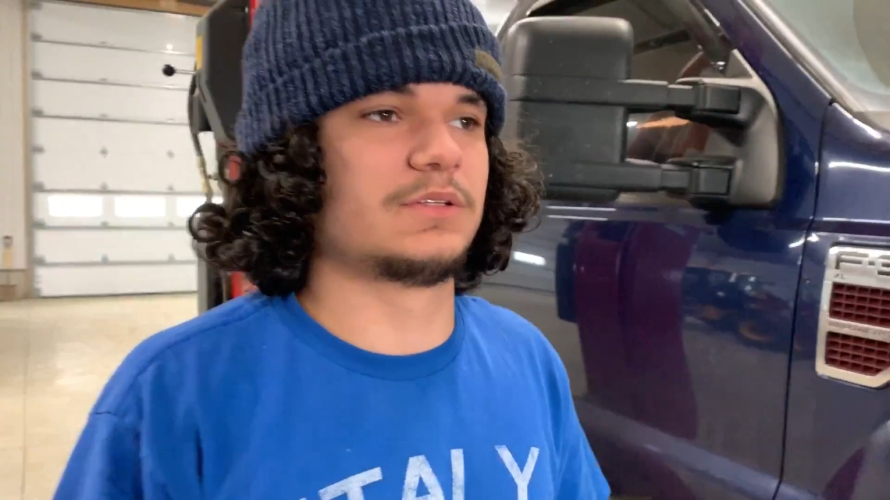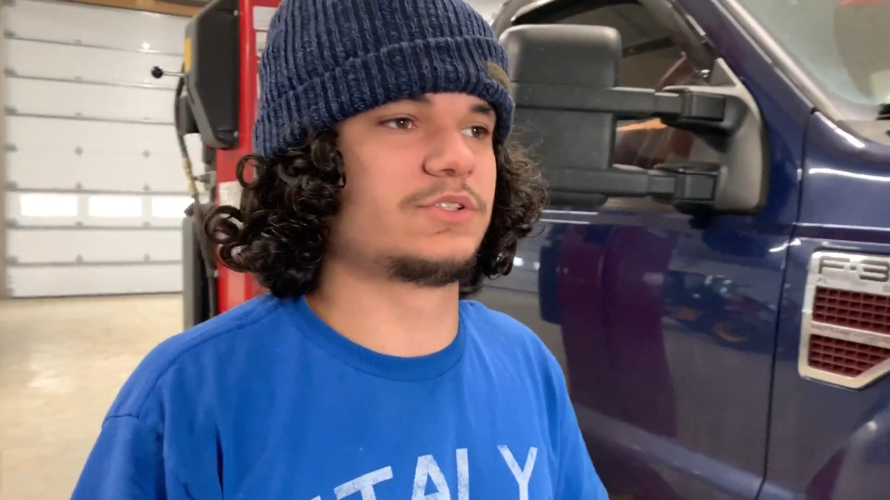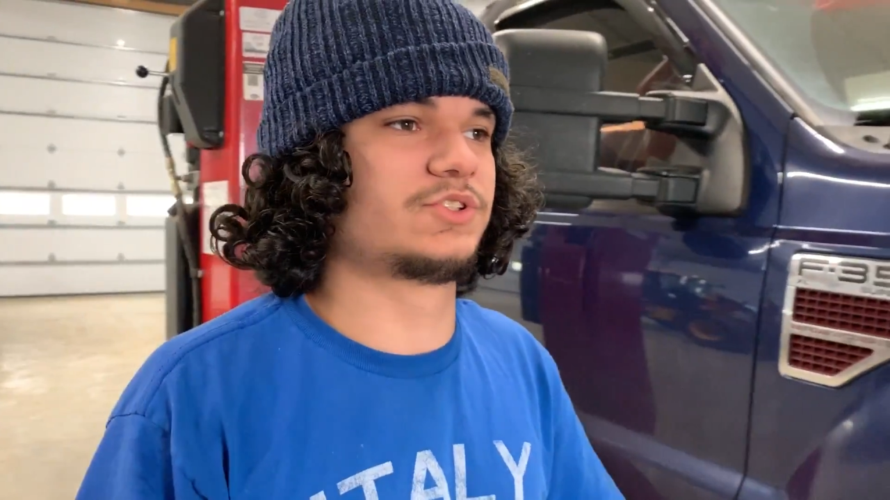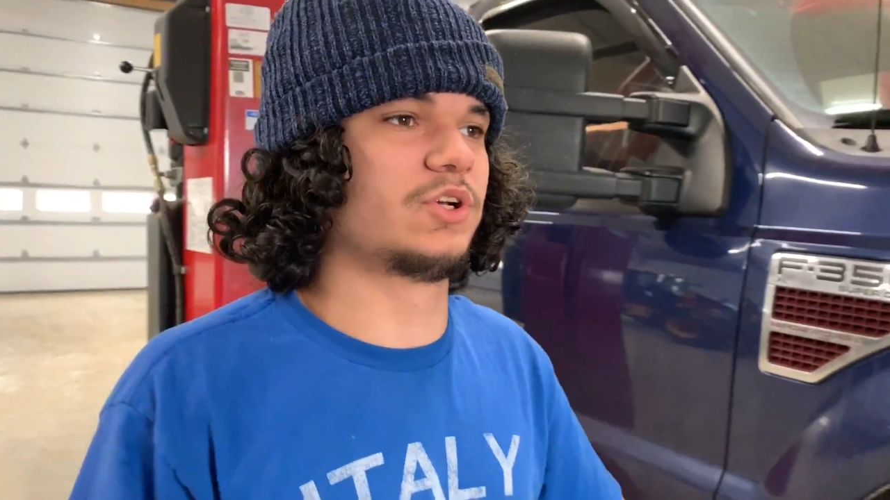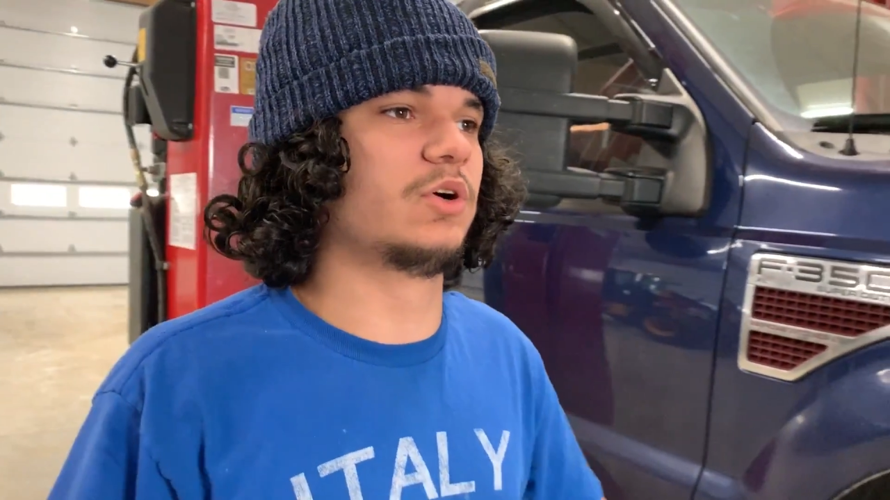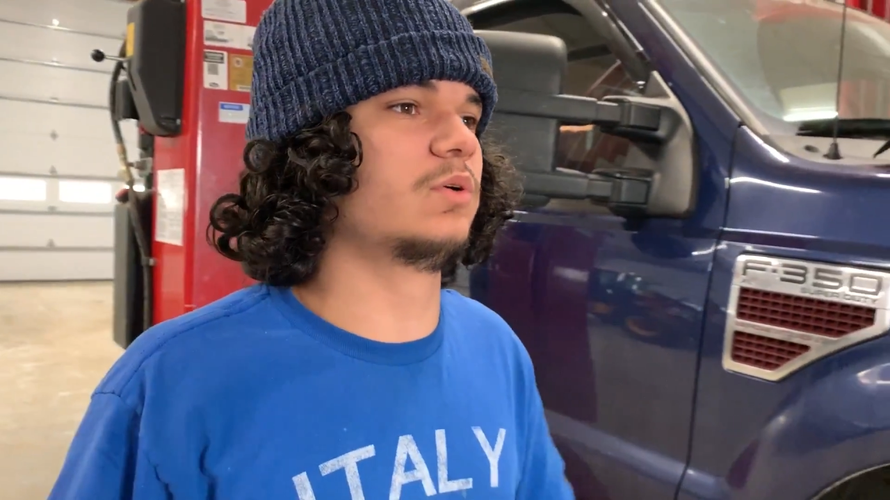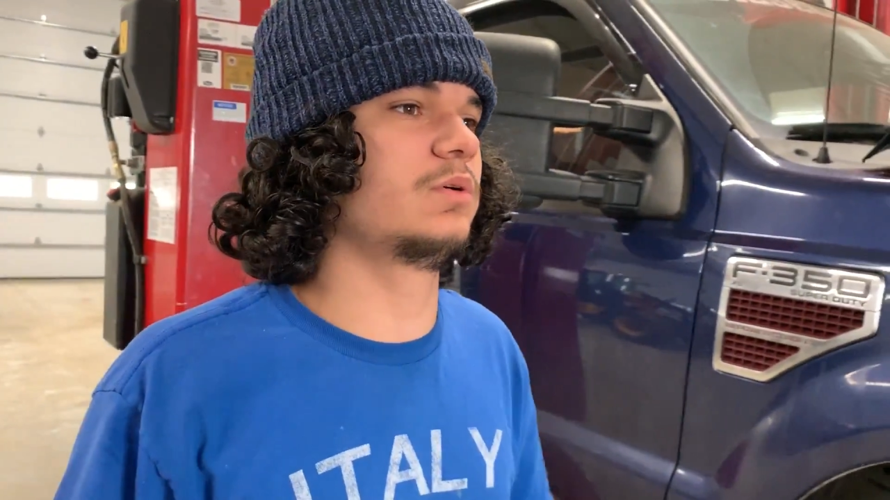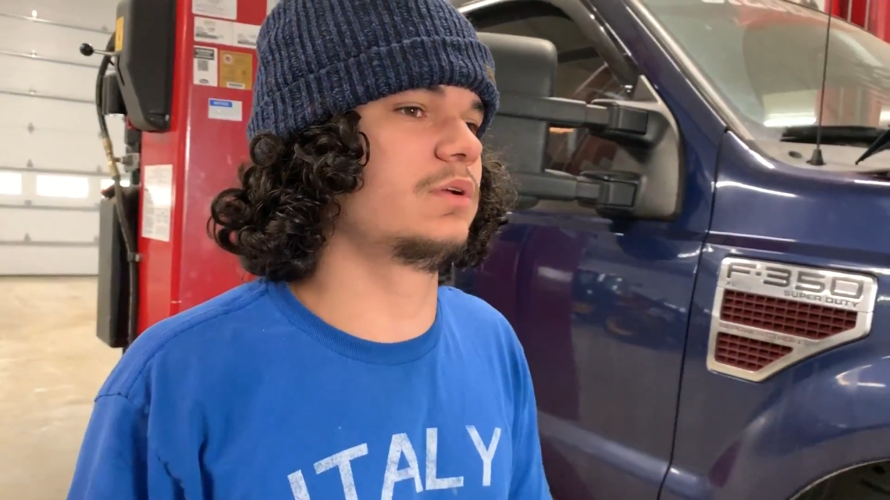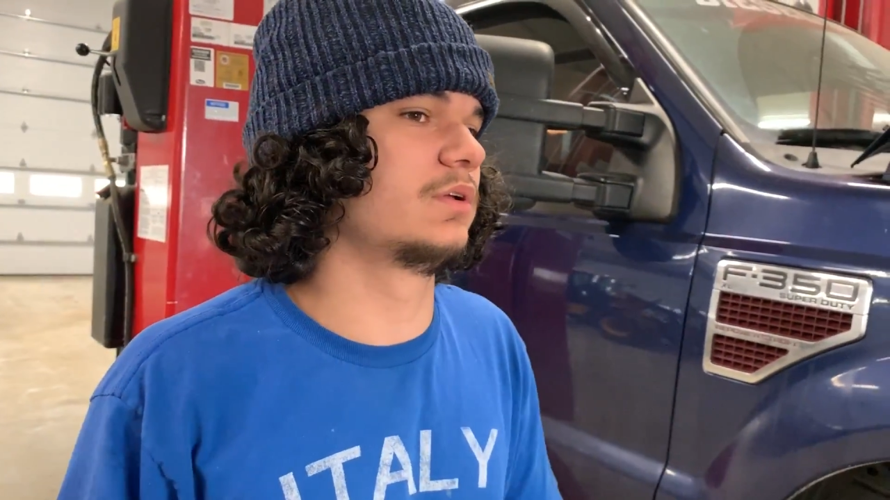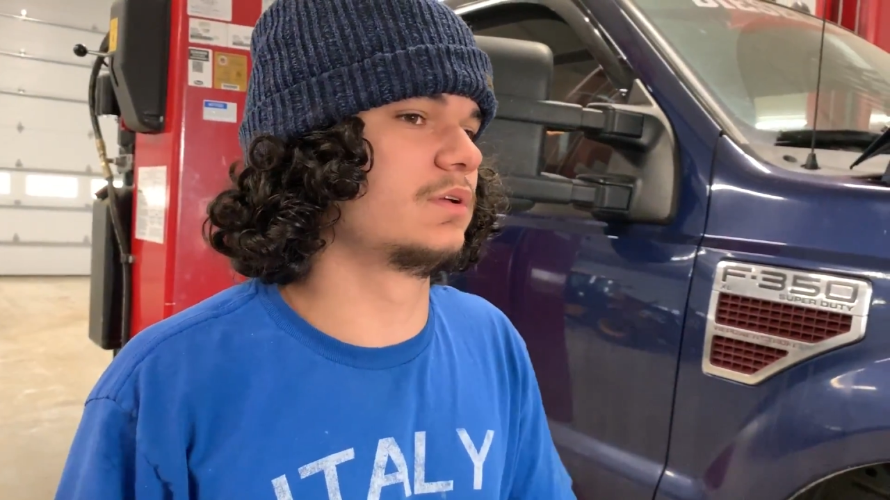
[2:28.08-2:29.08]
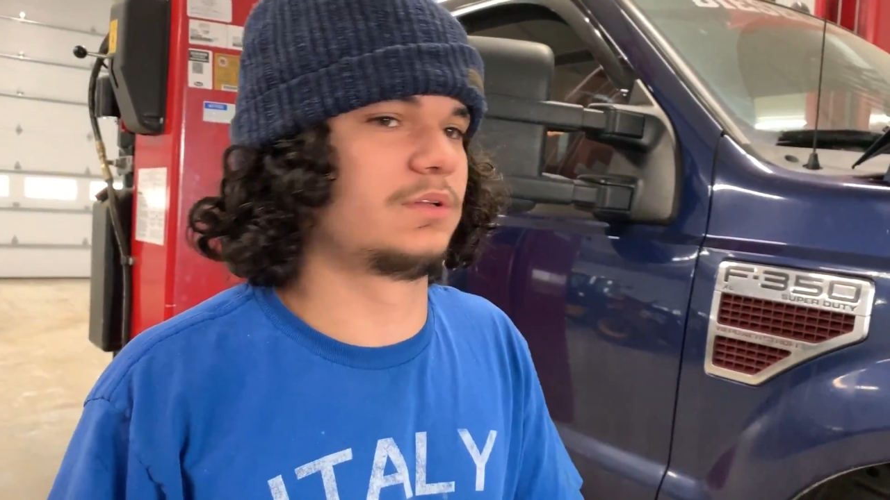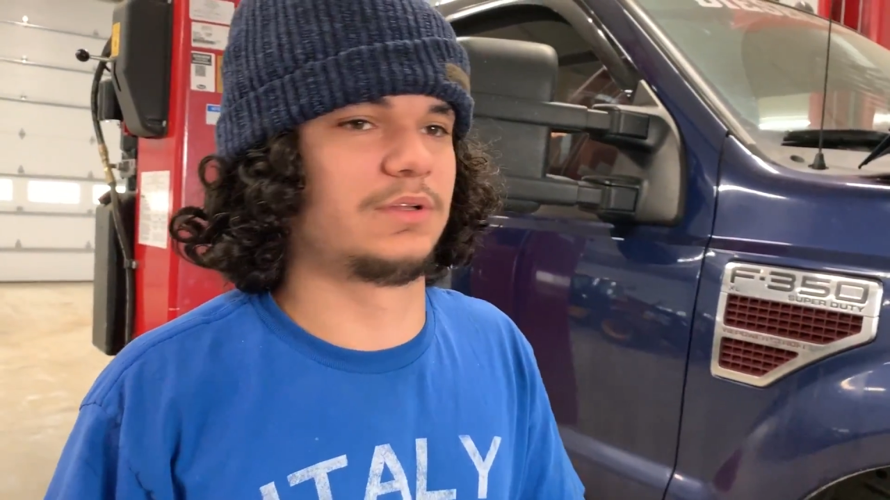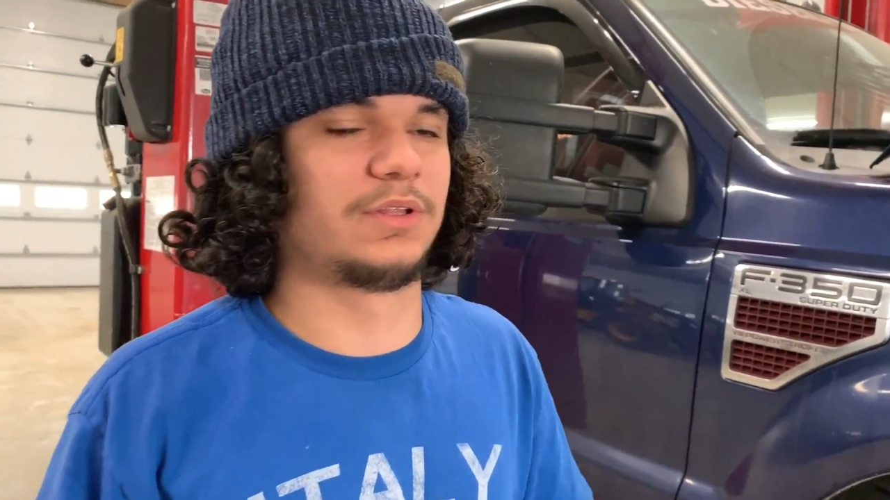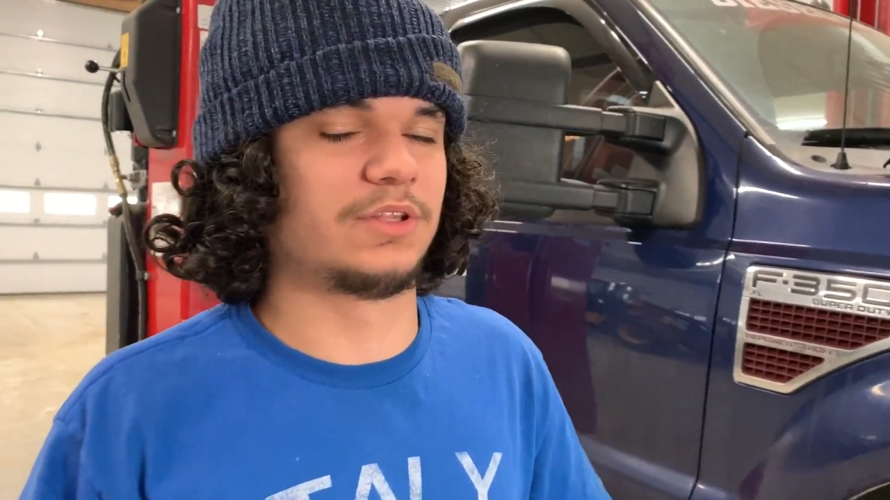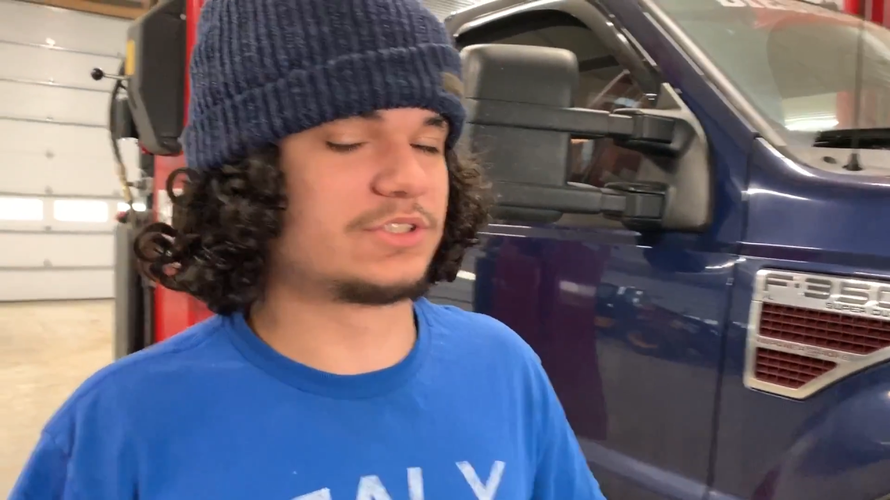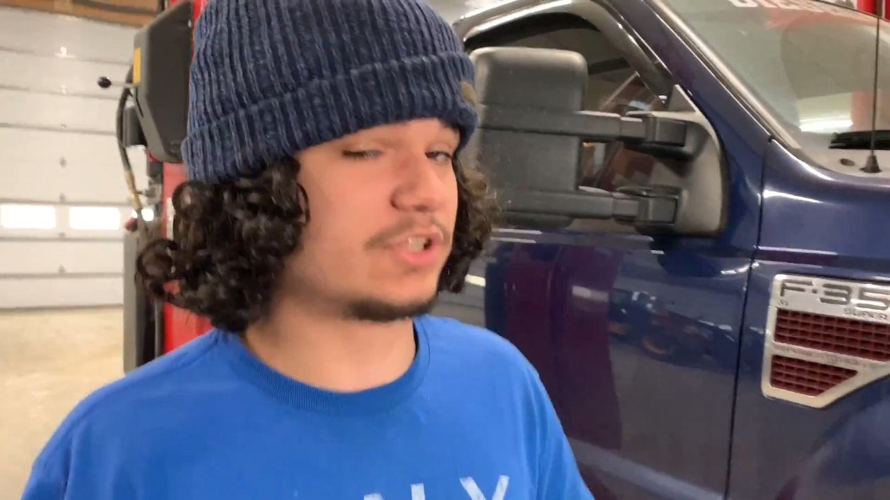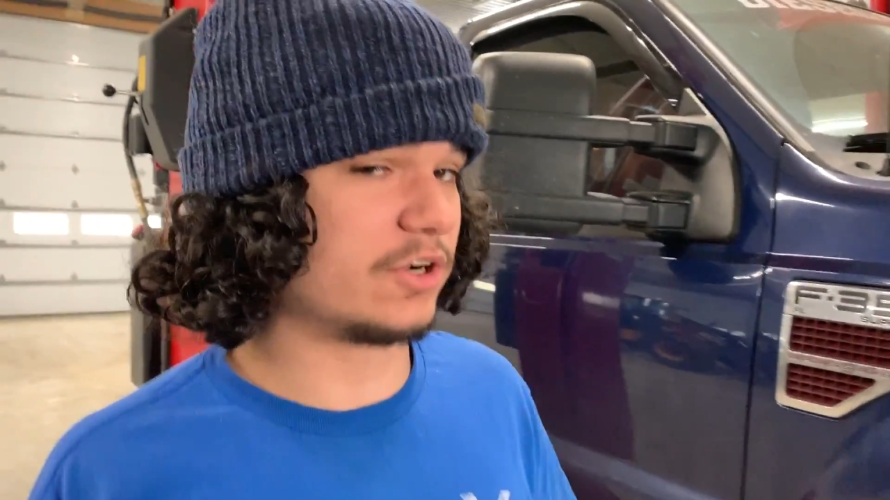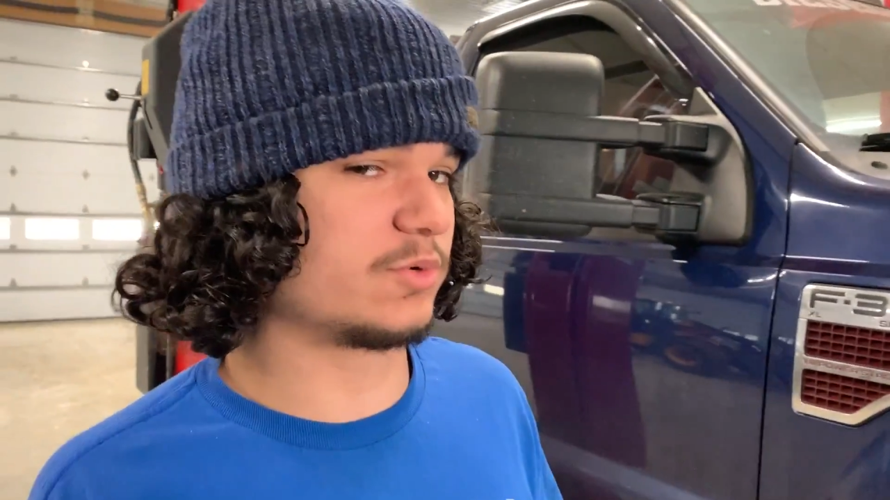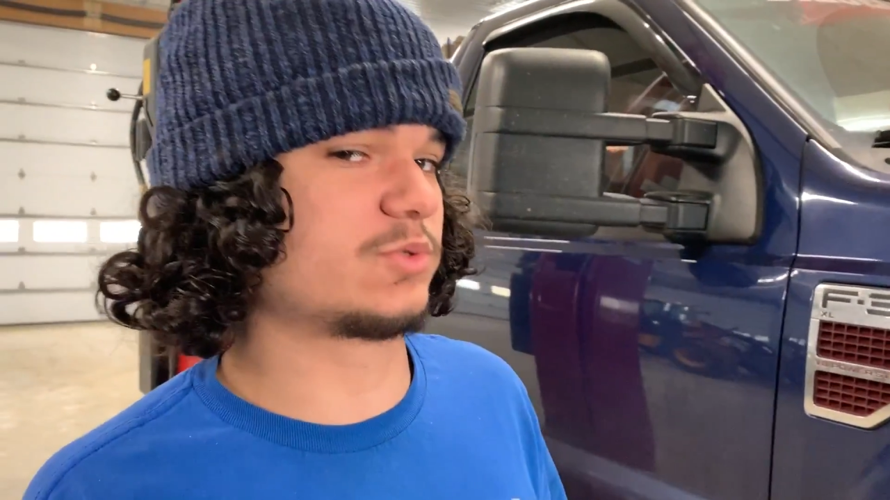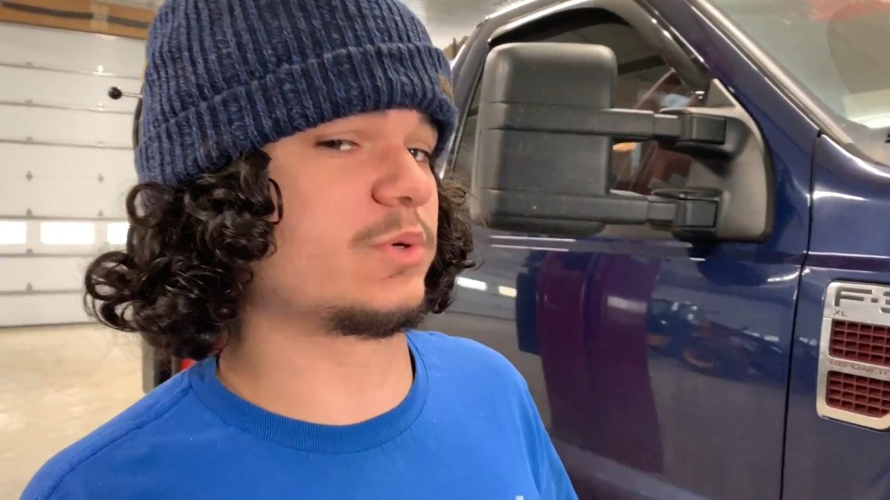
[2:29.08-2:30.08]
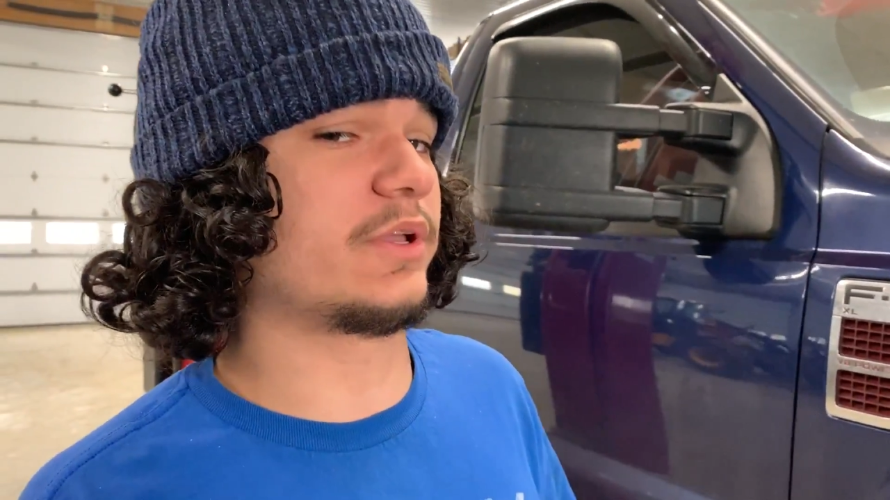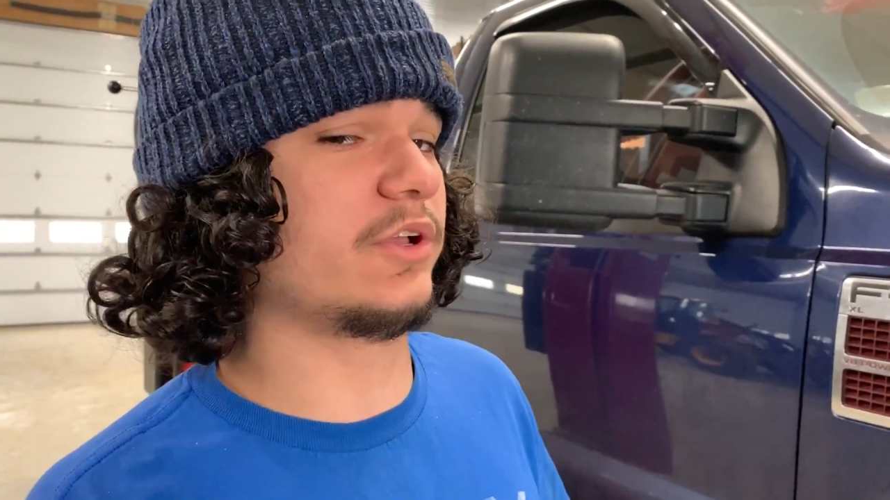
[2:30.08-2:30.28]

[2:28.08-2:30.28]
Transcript: So the starter was working